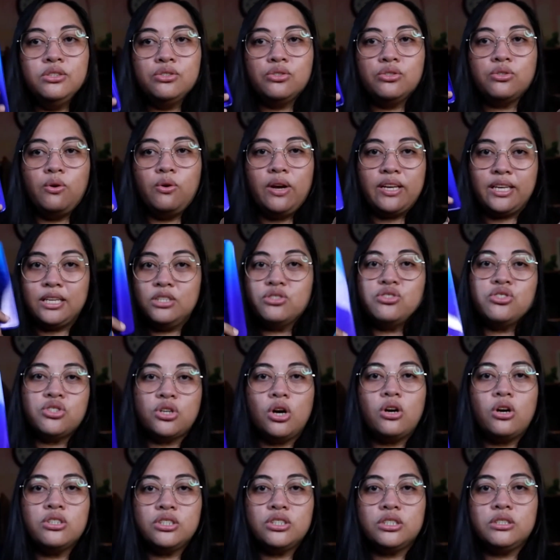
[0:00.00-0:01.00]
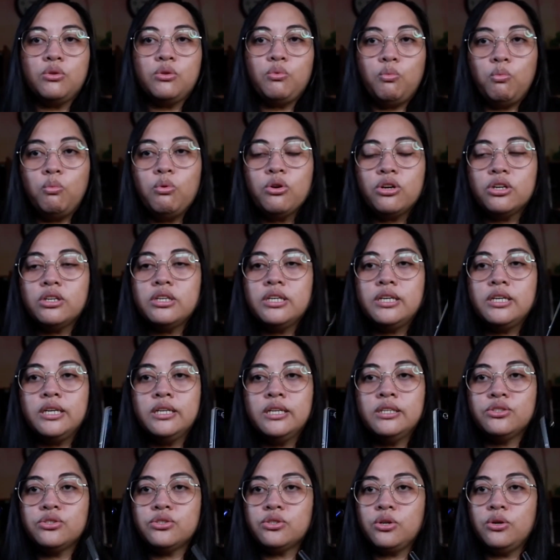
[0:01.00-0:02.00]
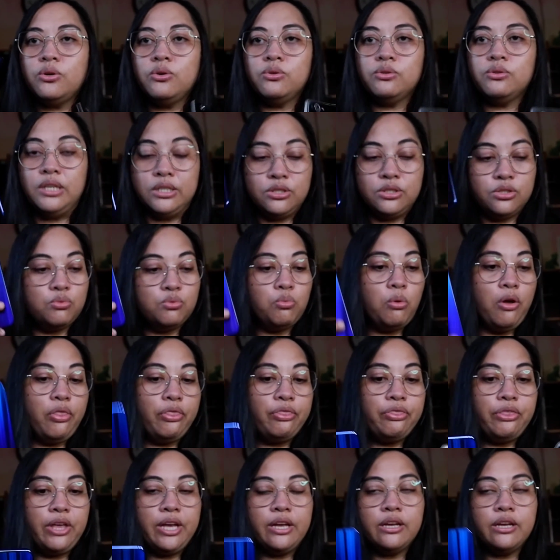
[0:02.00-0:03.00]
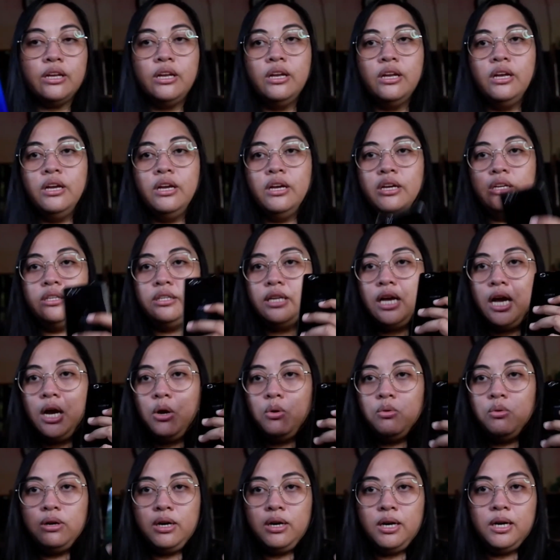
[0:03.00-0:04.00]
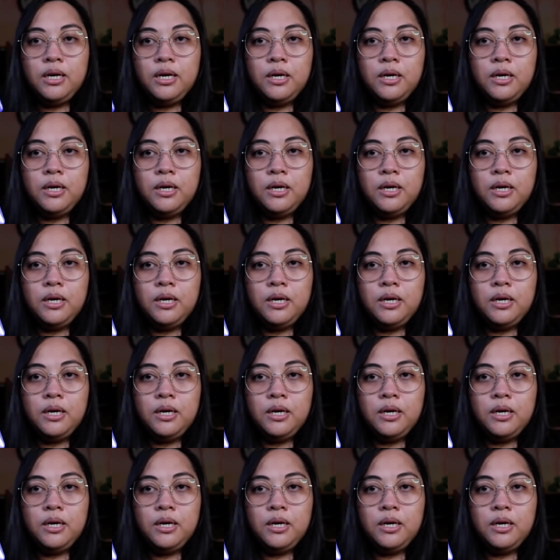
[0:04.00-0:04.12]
so I can charge it at work. So that's one thing. Now,